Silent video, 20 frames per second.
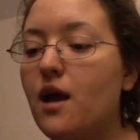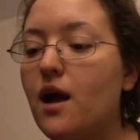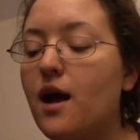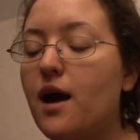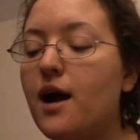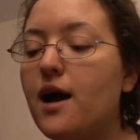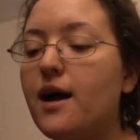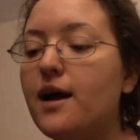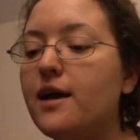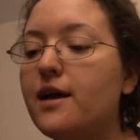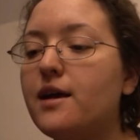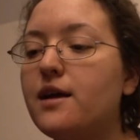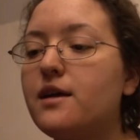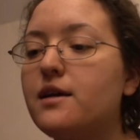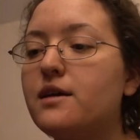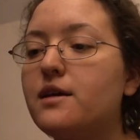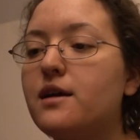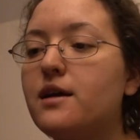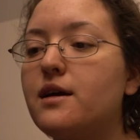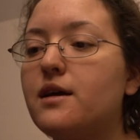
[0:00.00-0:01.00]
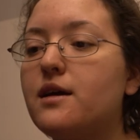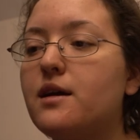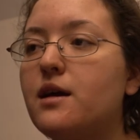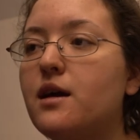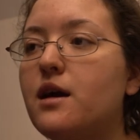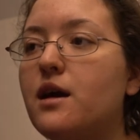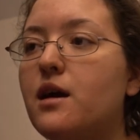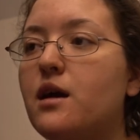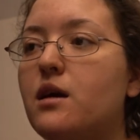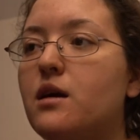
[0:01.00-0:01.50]
I
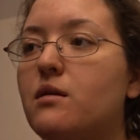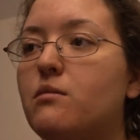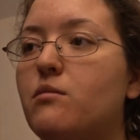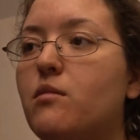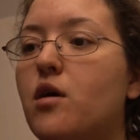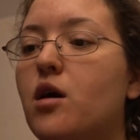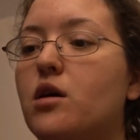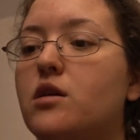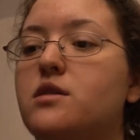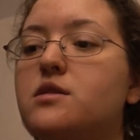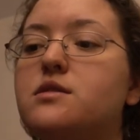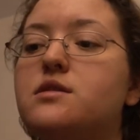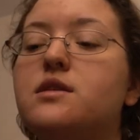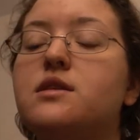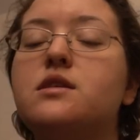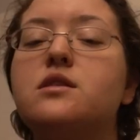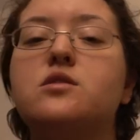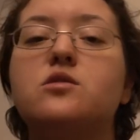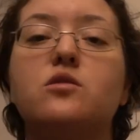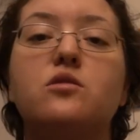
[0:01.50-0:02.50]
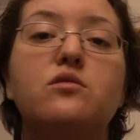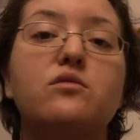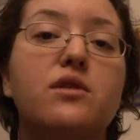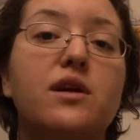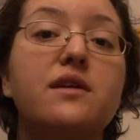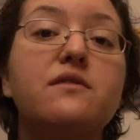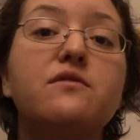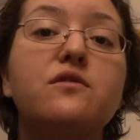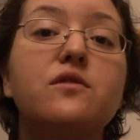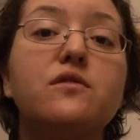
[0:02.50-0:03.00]
am honestly so
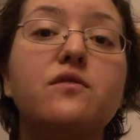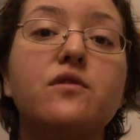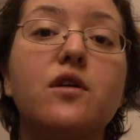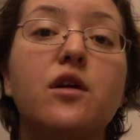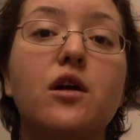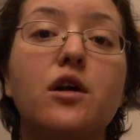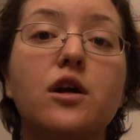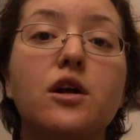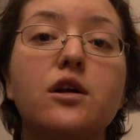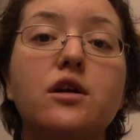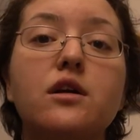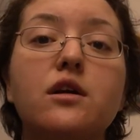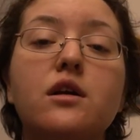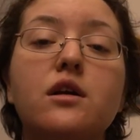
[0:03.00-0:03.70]
grateful for her,